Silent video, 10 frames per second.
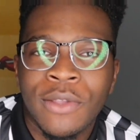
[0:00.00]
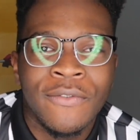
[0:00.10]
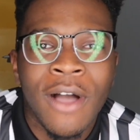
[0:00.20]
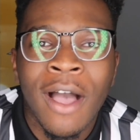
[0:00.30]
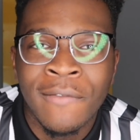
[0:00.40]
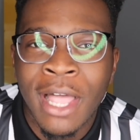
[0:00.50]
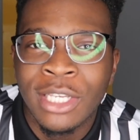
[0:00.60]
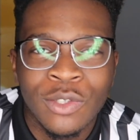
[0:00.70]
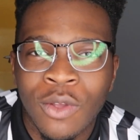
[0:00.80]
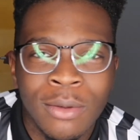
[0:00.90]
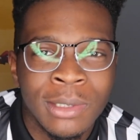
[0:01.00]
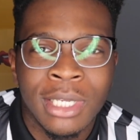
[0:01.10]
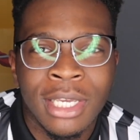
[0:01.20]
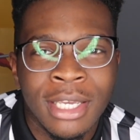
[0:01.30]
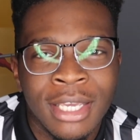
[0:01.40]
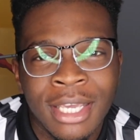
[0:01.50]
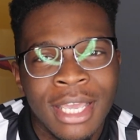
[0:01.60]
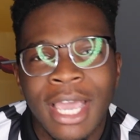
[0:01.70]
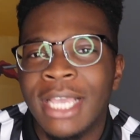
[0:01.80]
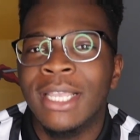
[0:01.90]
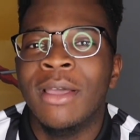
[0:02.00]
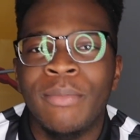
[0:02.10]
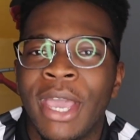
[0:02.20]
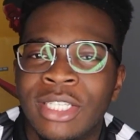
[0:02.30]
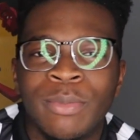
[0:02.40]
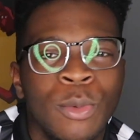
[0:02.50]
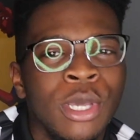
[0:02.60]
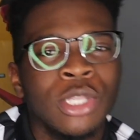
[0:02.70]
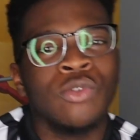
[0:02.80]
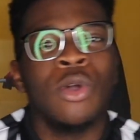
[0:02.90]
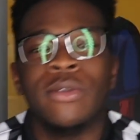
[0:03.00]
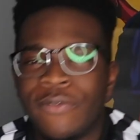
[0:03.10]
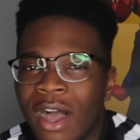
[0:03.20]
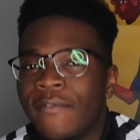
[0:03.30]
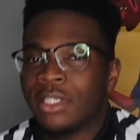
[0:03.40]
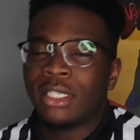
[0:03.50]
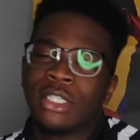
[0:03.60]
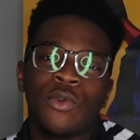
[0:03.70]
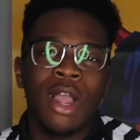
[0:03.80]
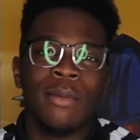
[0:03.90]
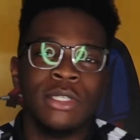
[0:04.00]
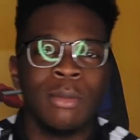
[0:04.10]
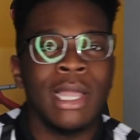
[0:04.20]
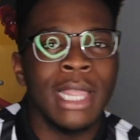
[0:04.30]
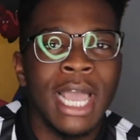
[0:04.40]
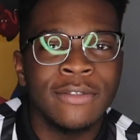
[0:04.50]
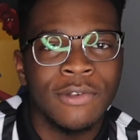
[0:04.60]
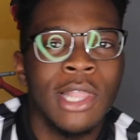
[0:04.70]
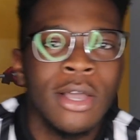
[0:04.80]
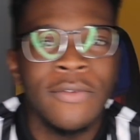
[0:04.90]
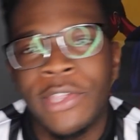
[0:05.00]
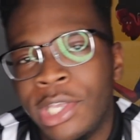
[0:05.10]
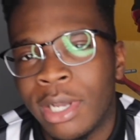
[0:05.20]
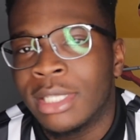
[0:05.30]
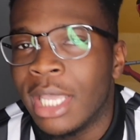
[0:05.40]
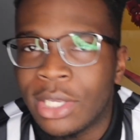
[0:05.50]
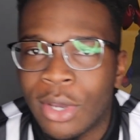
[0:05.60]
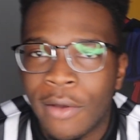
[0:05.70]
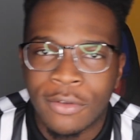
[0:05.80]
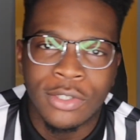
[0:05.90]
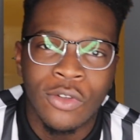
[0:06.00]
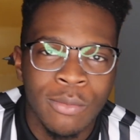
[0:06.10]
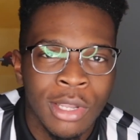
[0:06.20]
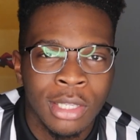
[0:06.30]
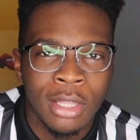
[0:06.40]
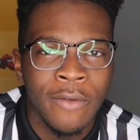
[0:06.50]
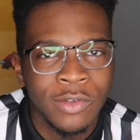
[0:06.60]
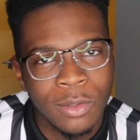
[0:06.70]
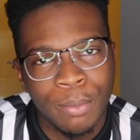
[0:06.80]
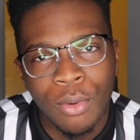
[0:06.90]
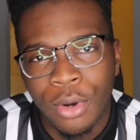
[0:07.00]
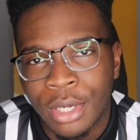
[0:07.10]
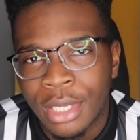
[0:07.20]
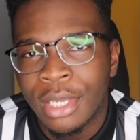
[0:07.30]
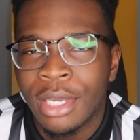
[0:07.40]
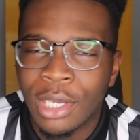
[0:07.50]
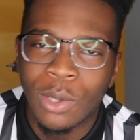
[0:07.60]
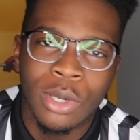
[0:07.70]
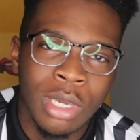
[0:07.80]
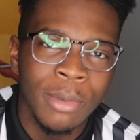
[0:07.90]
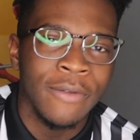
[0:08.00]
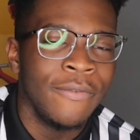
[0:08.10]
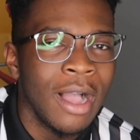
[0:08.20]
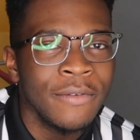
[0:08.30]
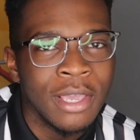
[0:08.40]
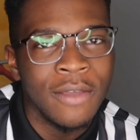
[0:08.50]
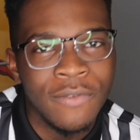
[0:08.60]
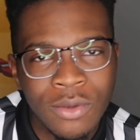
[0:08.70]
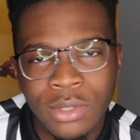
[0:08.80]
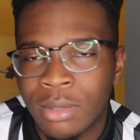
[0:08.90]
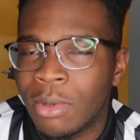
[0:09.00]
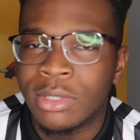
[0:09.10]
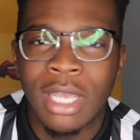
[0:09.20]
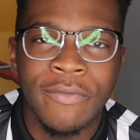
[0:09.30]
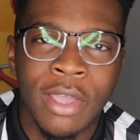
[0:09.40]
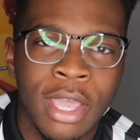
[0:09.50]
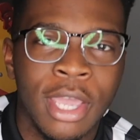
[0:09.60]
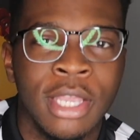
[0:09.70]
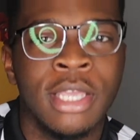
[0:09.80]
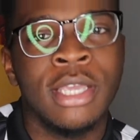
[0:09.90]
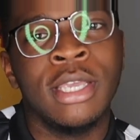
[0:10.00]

5 likes, you know what I'm saying? Ain't nothing major, but we on the road to 500 subscribers. On my last Footlocker video, I thank y'all for showing me all the love and support. You know, give me the 5K views, the most I've had.